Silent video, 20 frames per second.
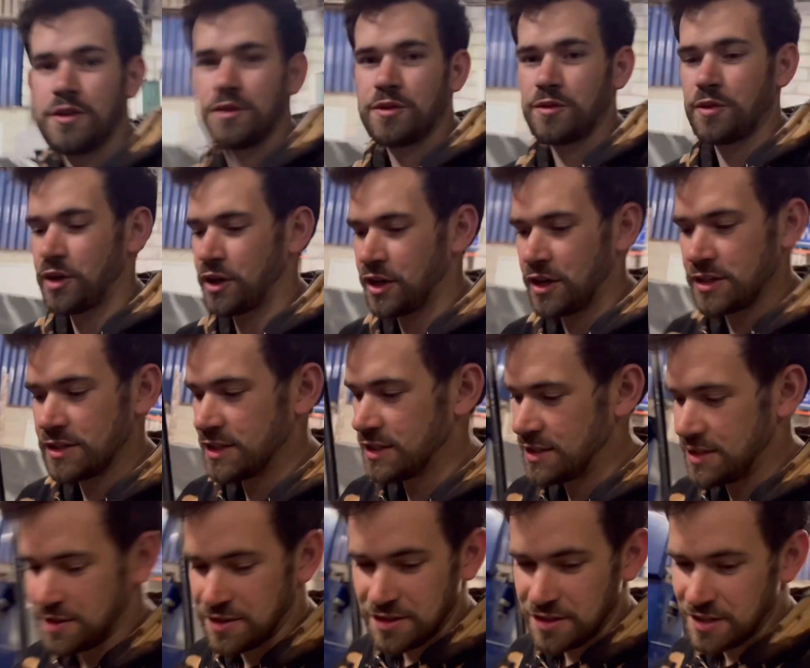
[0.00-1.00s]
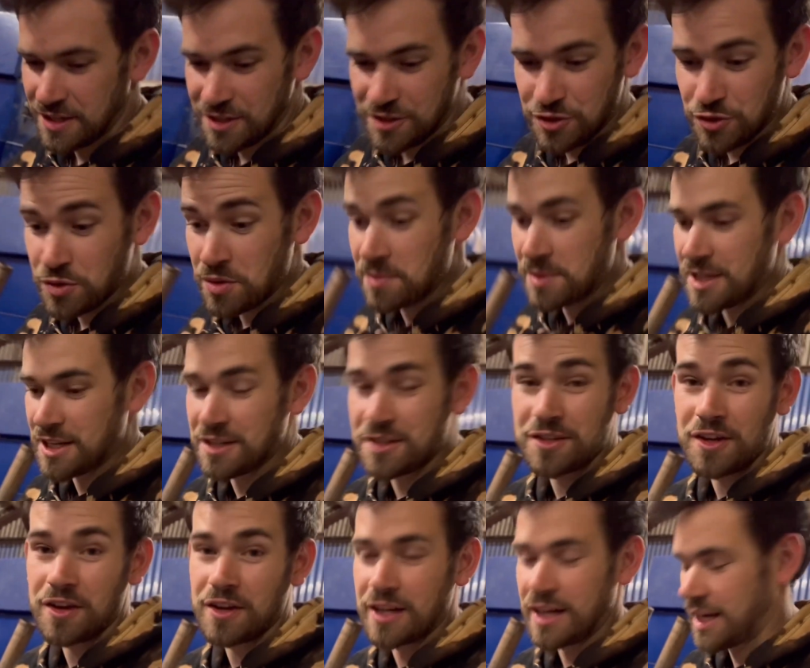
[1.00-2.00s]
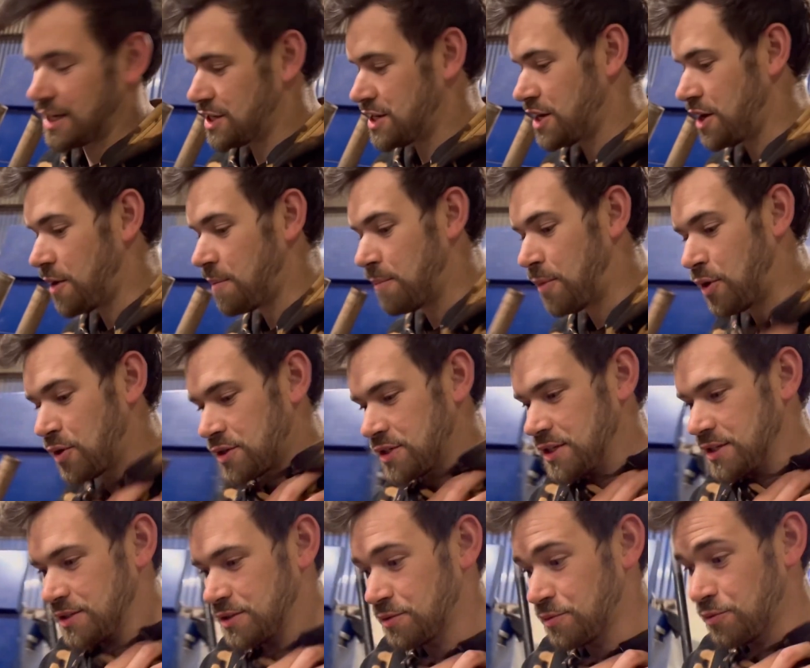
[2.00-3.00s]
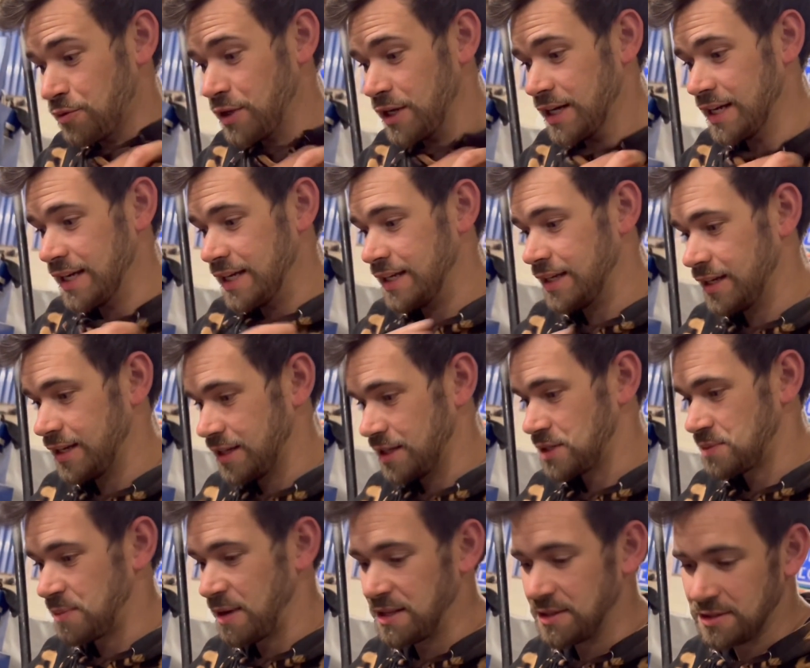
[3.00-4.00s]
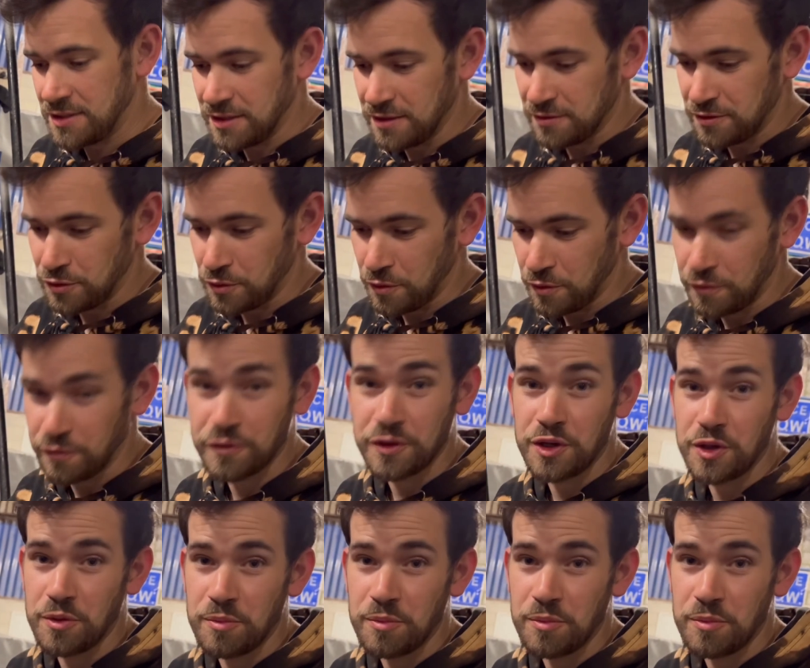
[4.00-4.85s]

Right, guys, this is extremely exciting. Actually, unboxing some really expensive sort of new.